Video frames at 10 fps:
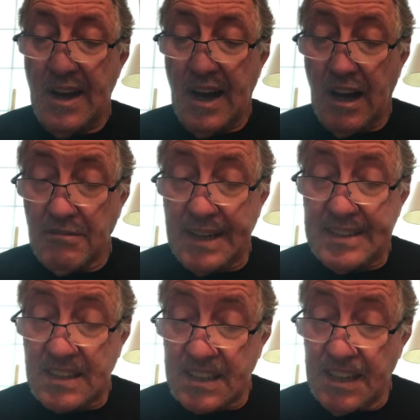All right,
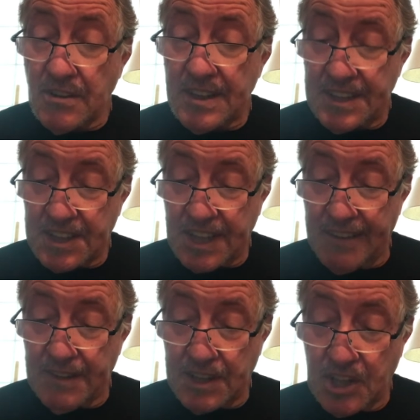still in the
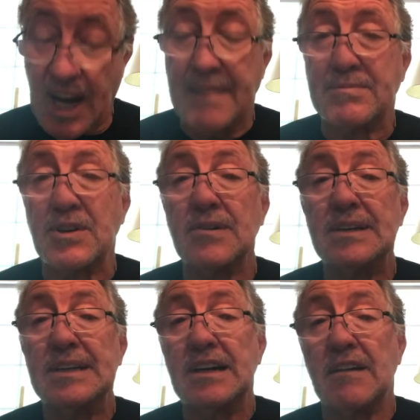7th chapter
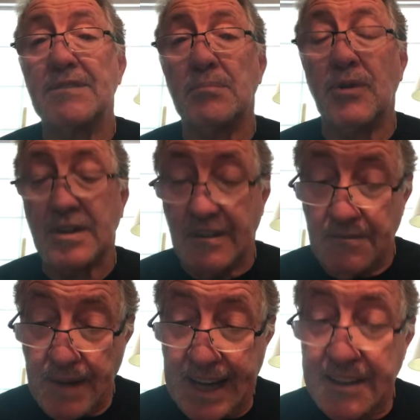of the book of
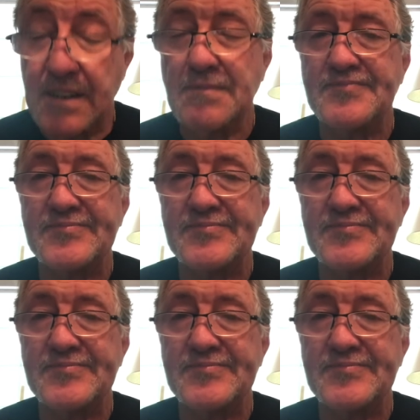Matthew,